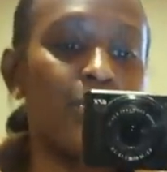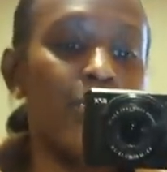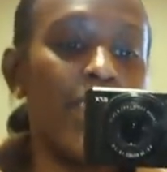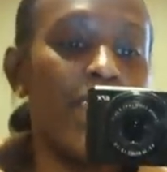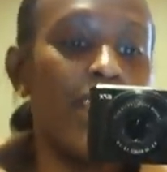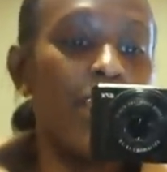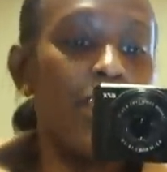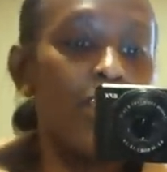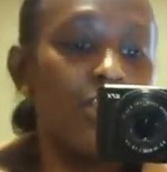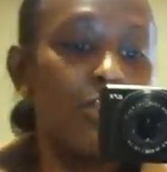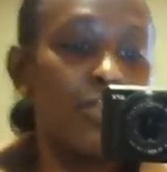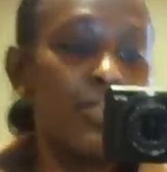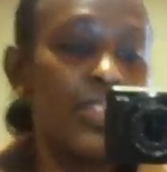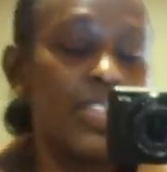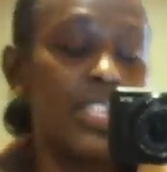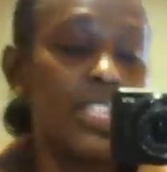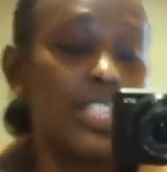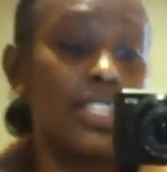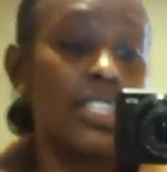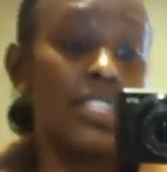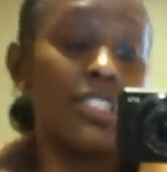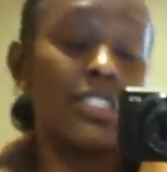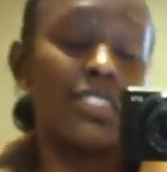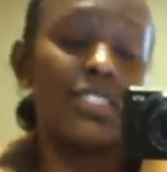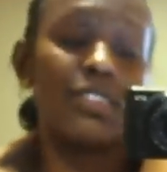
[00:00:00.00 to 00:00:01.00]
my outfit.
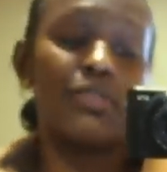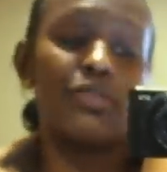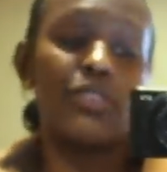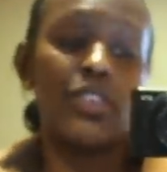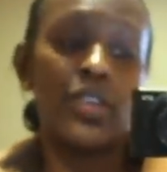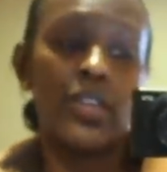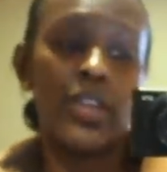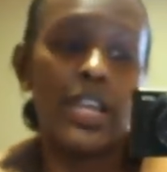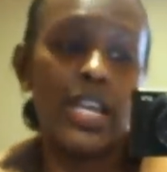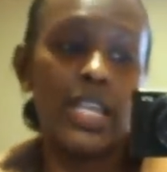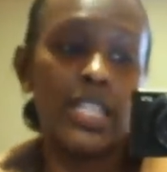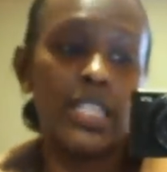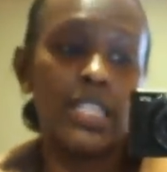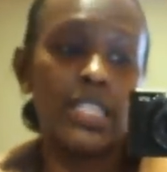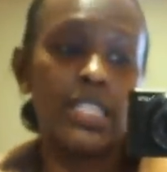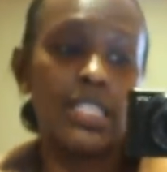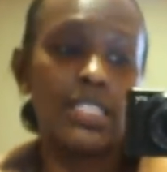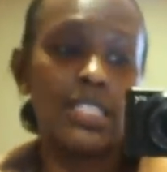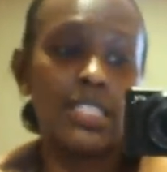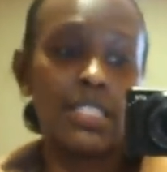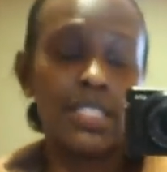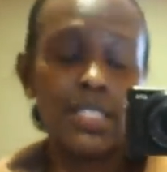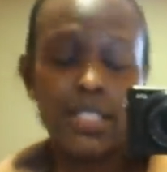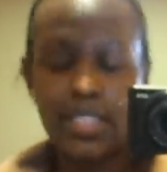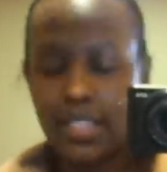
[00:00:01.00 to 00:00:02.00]
It is very early.
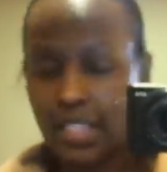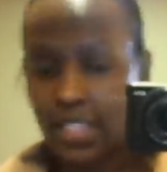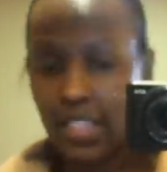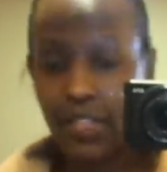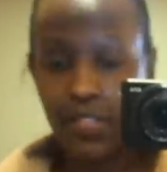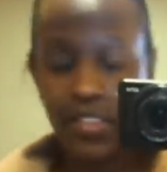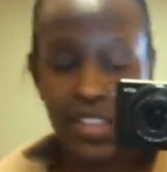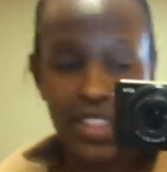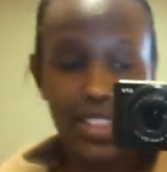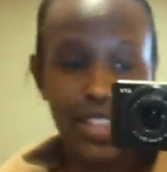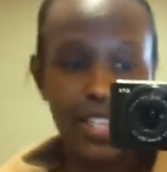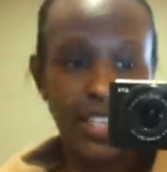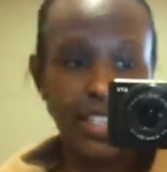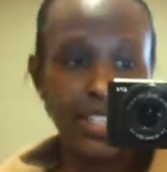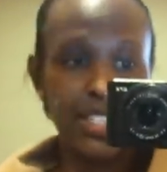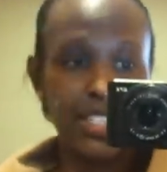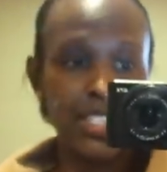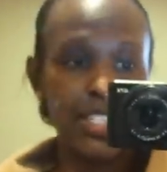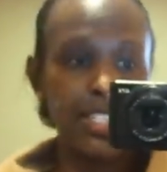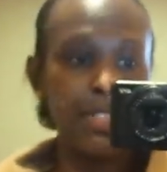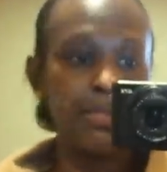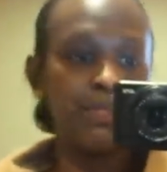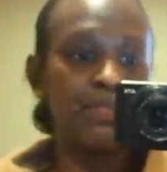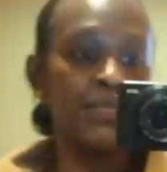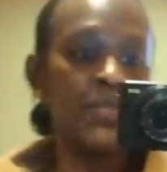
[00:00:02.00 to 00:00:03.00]
It is
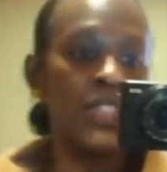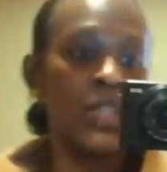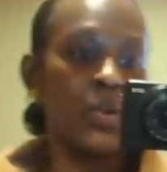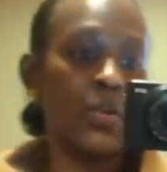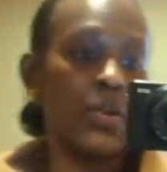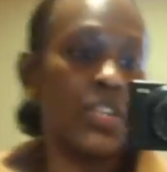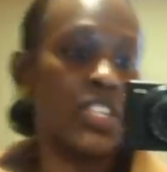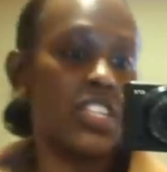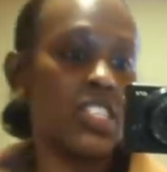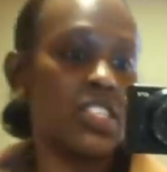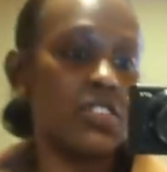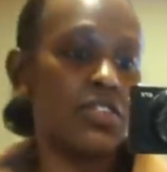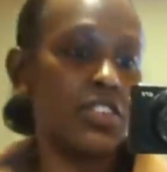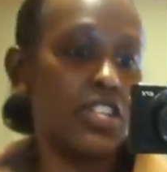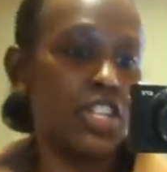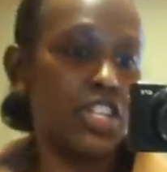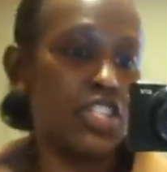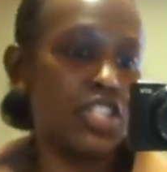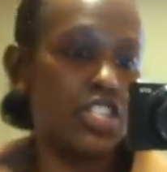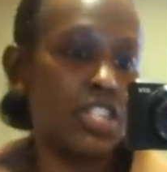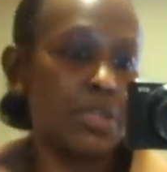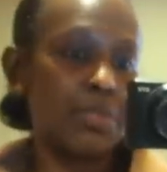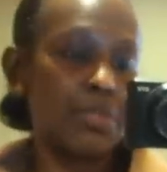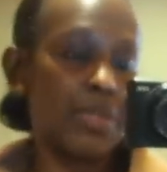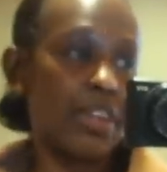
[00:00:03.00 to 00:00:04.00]
7:30. We're just
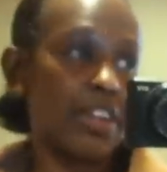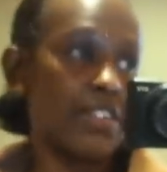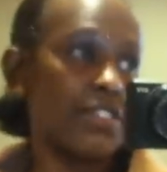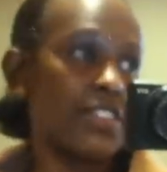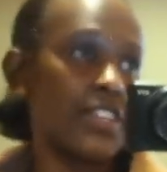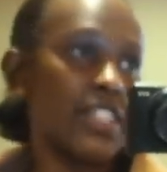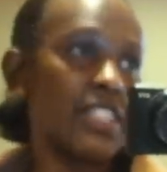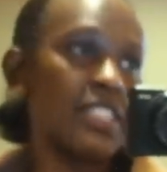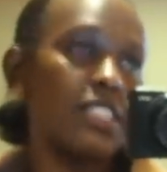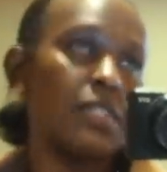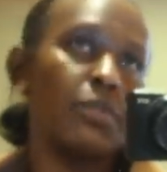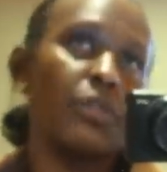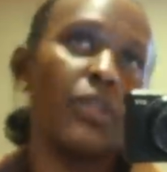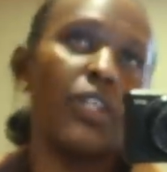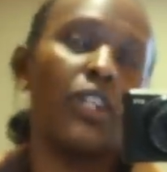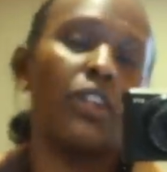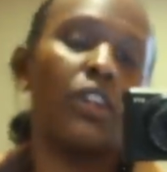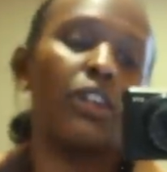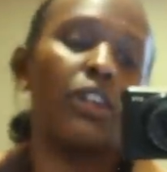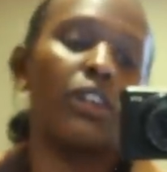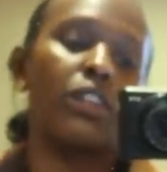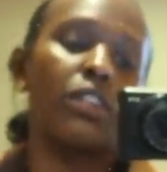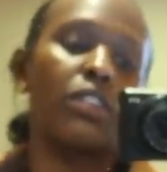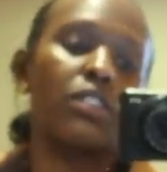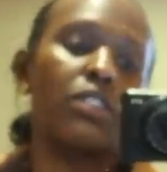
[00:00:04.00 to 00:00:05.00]
finishing breakfast
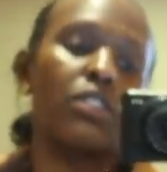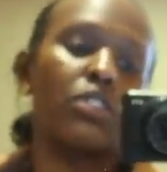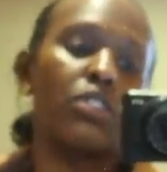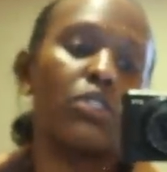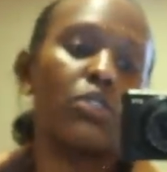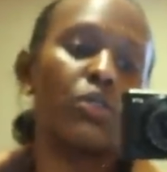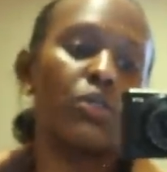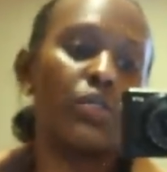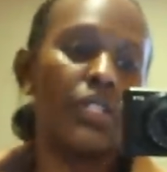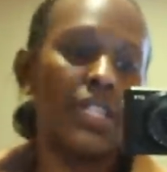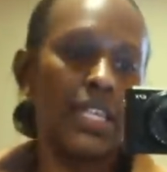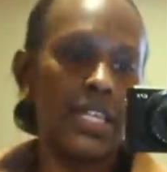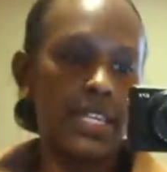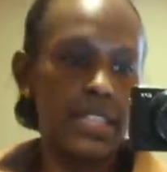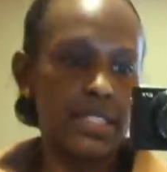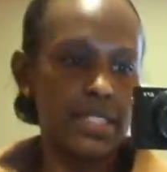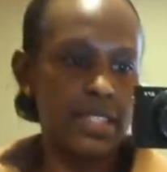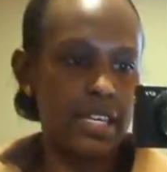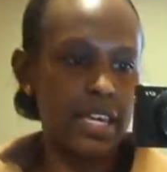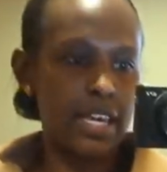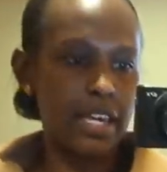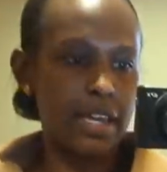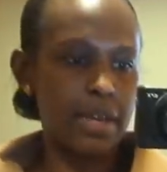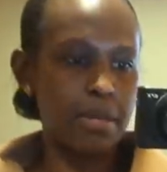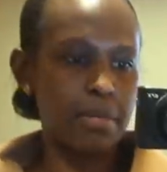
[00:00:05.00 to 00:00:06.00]
because today's
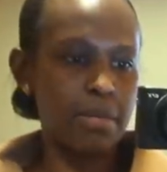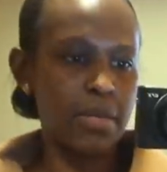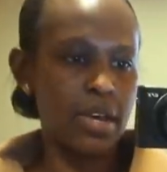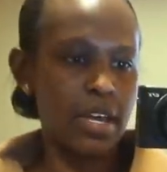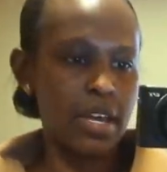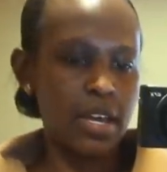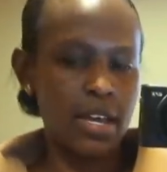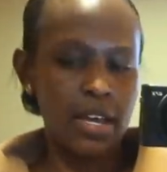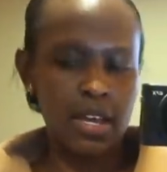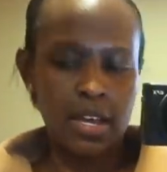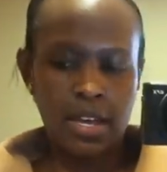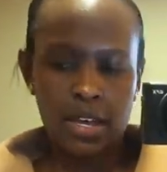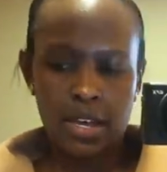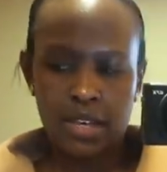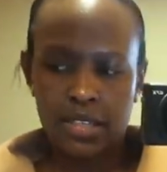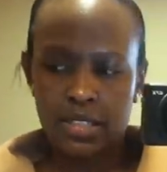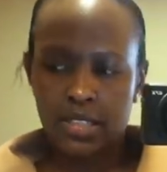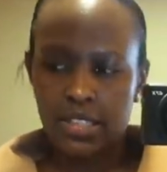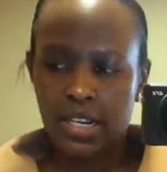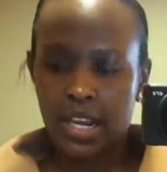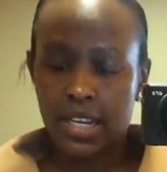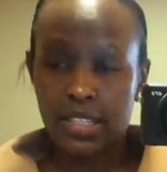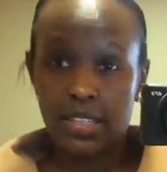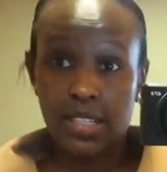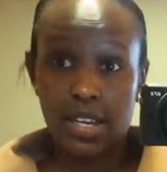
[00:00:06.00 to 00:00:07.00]
game
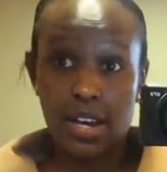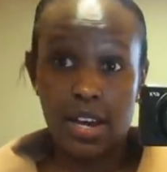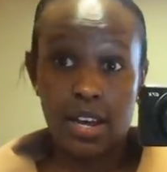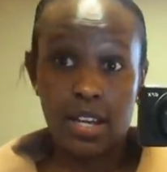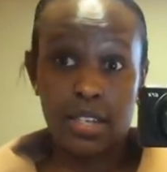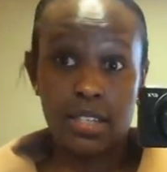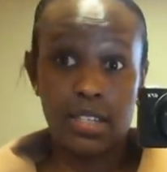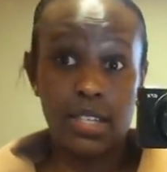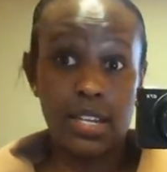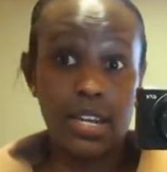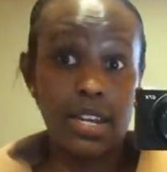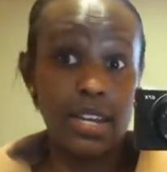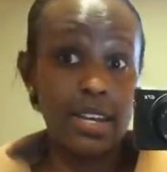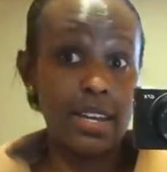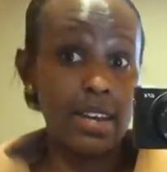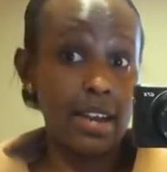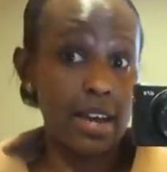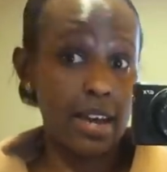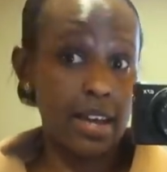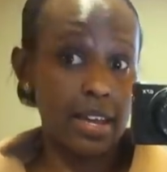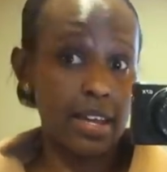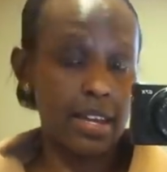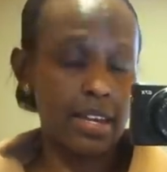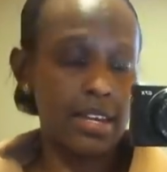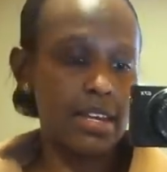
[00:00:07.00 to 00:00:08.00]
starts at
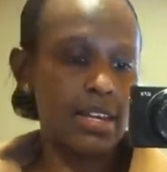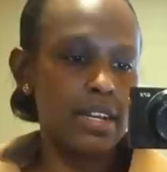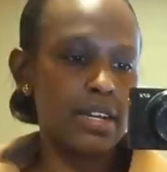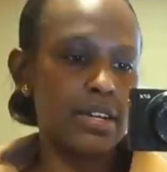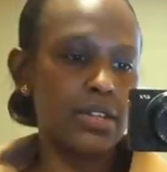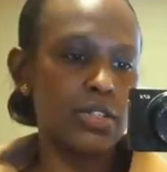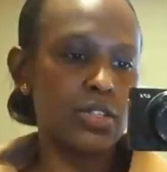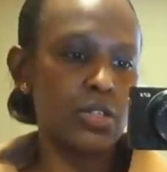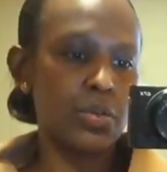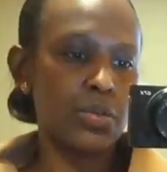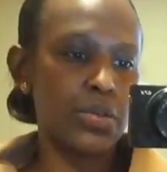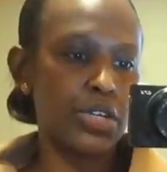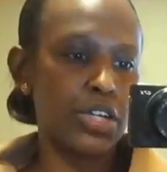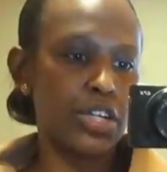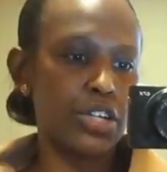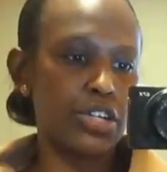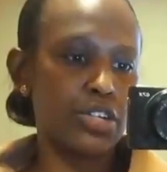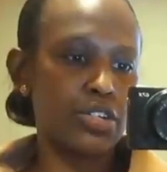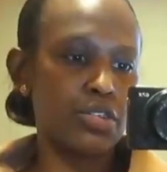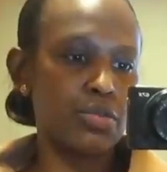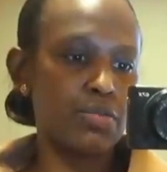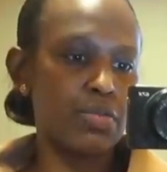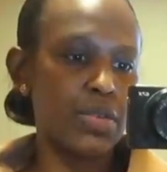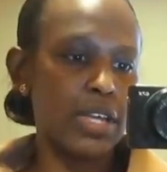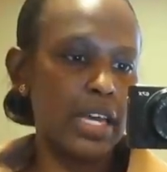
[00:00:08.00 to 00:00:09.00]
9. So we
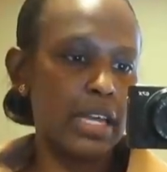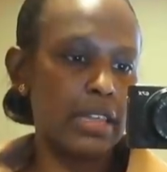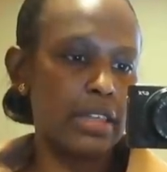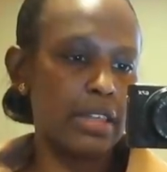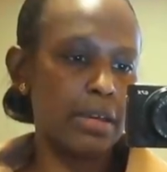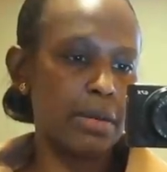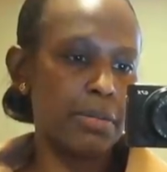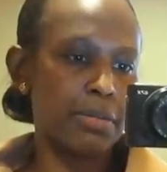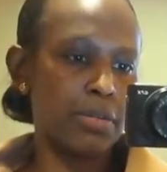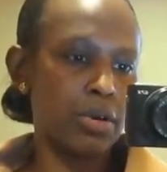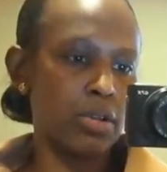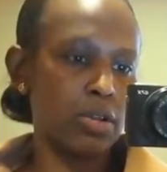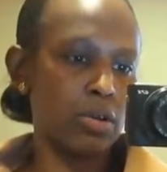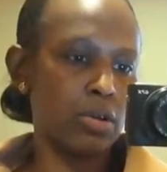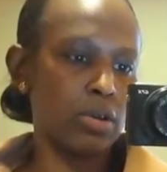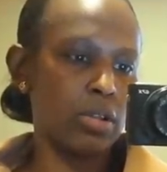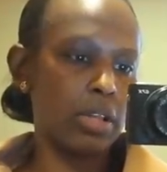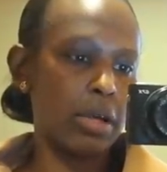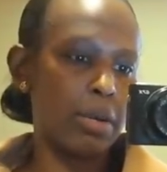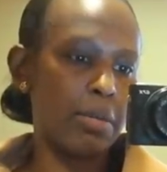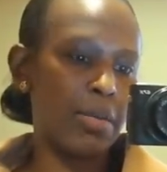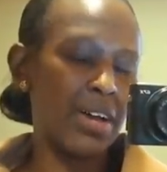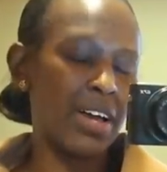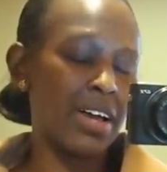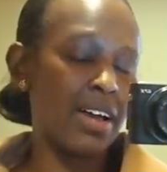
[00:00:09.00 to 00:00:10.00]
need to be at the polo
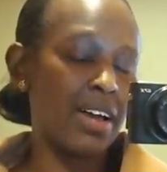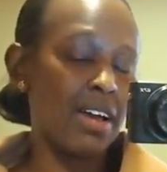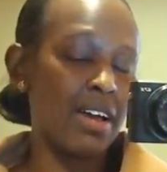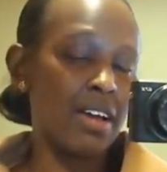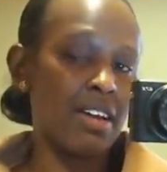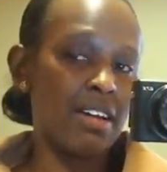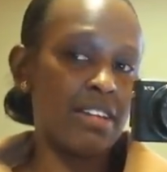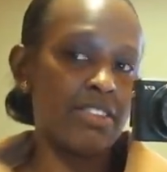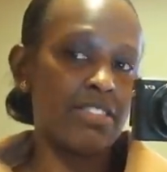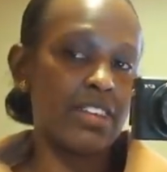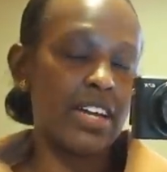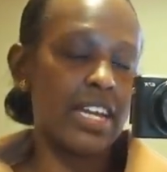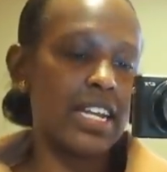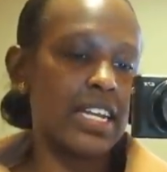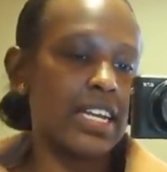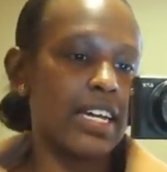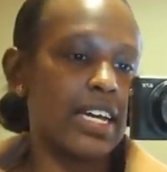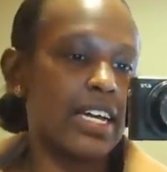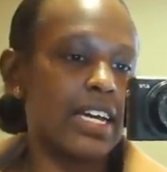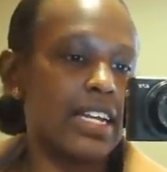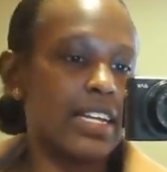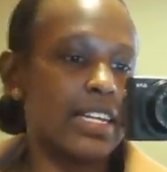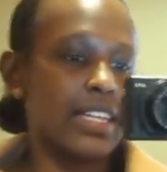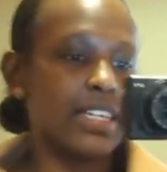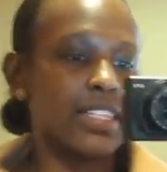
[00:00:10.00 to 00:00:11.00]
club fairly
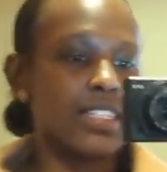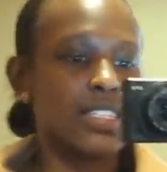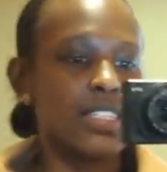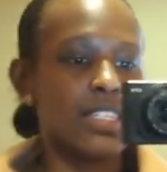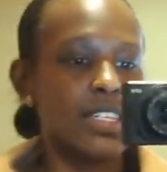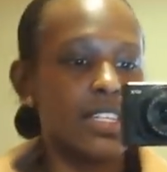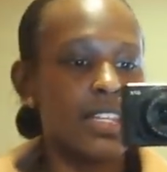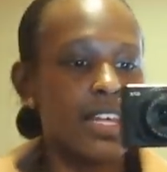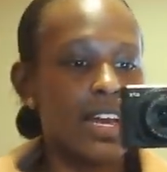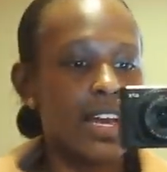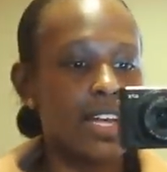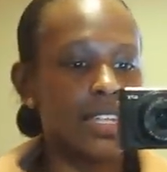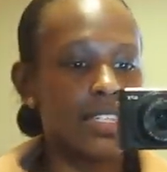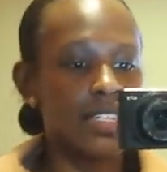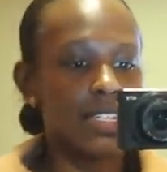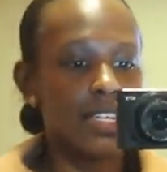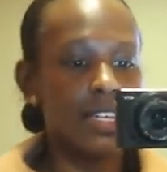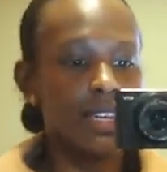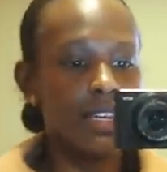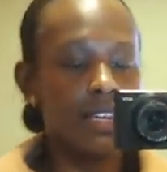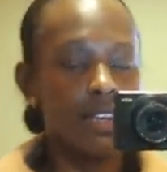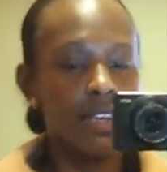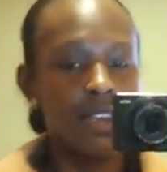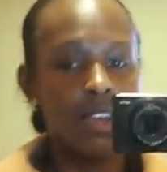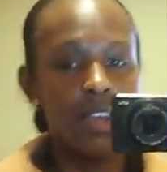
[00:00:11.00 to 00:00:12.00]
early so that
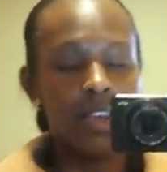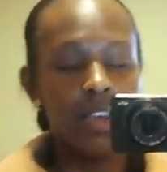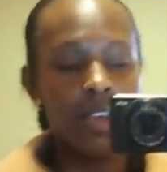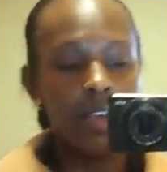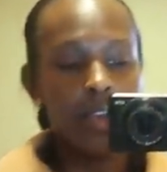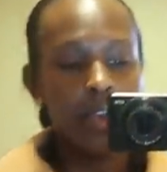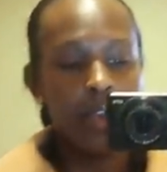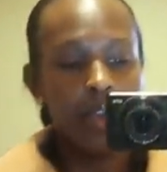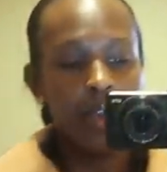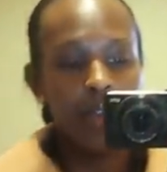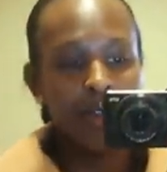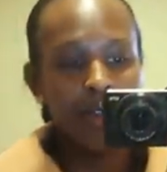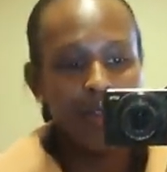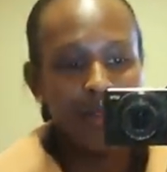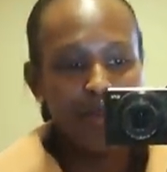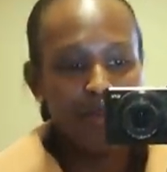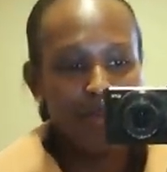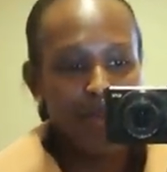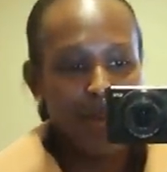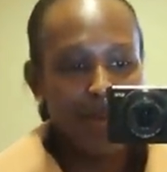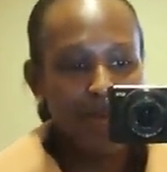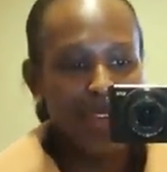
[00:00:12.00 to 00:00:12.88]
my